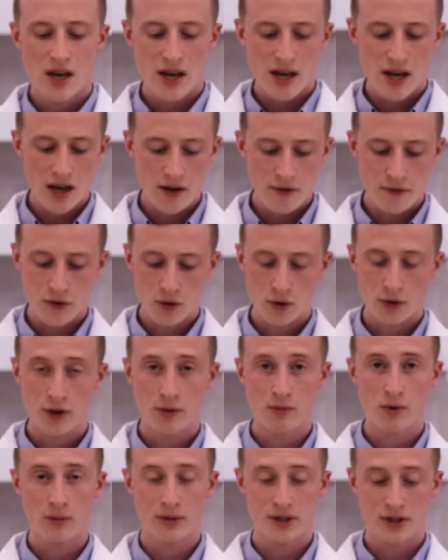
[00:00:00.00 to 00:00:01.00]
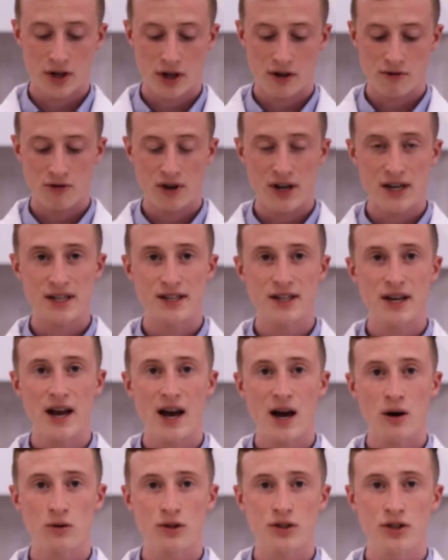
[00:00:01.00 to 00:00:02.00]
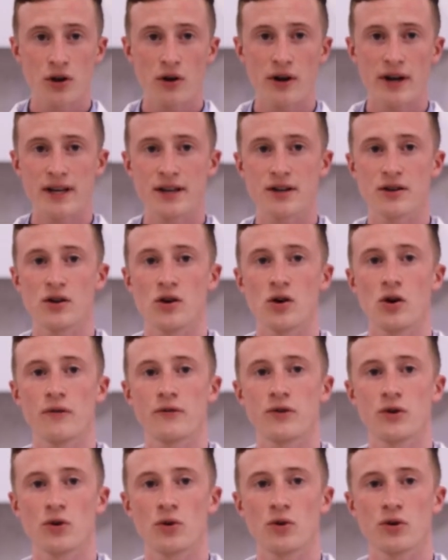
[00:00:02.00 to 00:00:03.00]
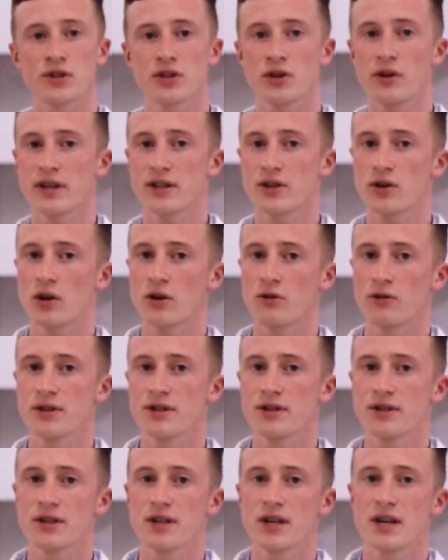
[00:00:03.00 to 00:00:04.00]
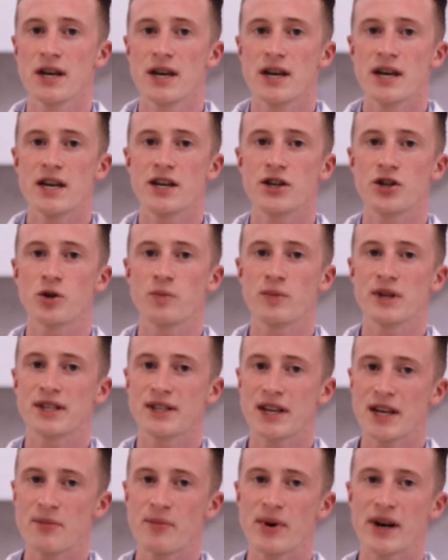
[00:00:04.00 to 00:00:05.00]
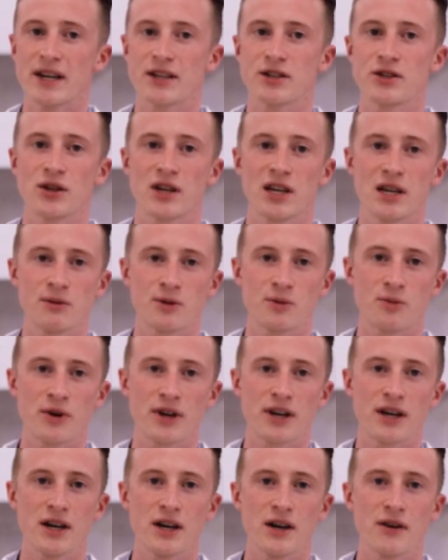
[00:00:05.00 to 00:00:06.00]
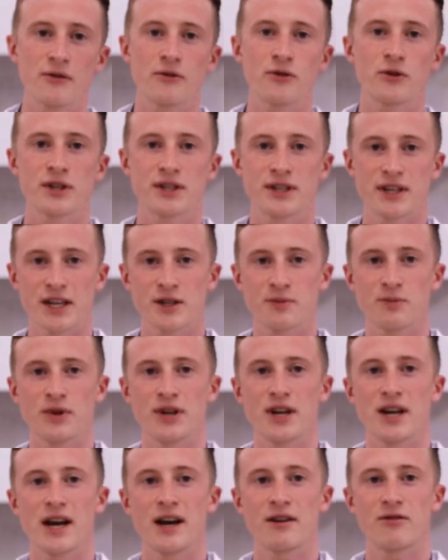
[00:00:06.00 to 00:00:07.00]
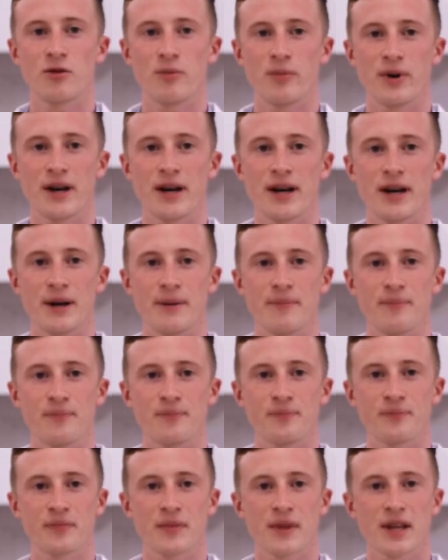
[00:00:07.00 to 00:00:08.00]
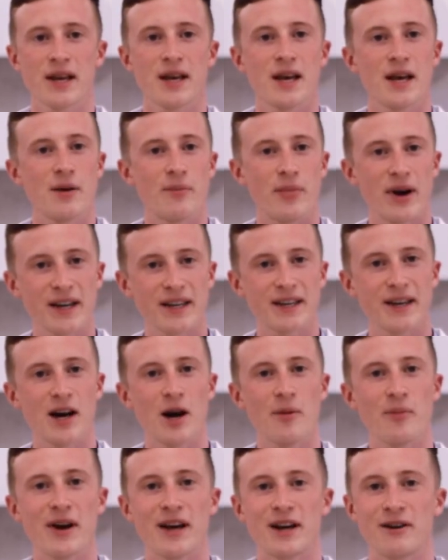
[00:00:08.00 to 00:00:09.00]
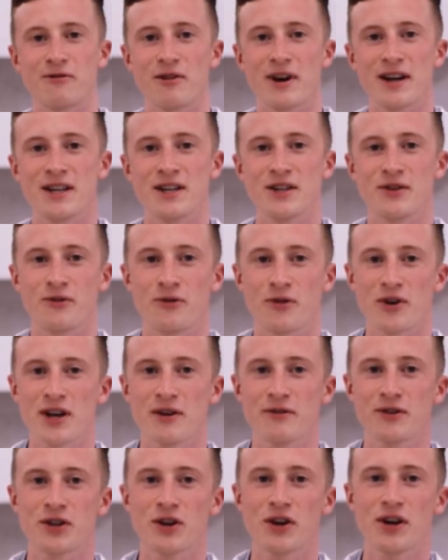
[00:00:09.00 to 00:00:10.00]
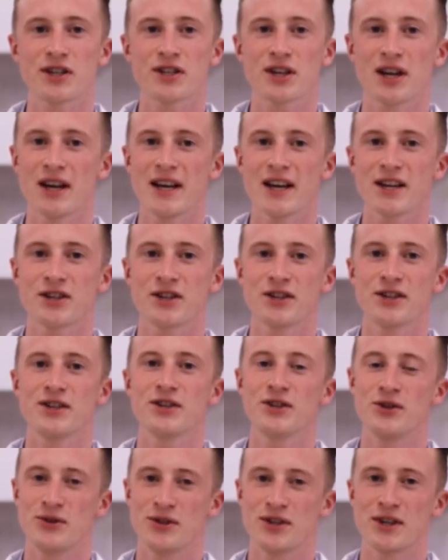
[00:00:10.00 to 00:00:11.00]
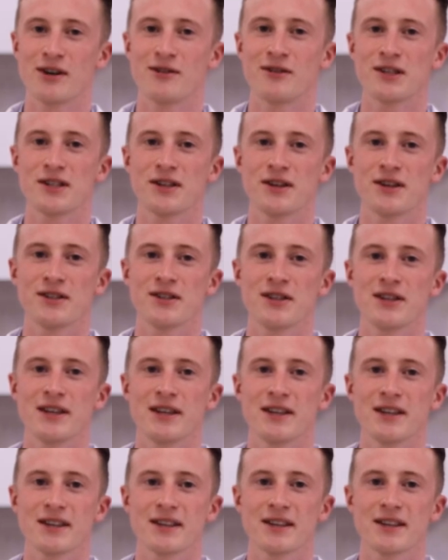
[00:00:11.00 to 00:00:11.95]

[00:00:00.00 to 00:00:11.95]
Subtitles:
If your thermometer reads outside of your site tolerance, it should be sent back to Klipspringer for assessment and repair. Pack it up and arrange free of charge collection using our returns link.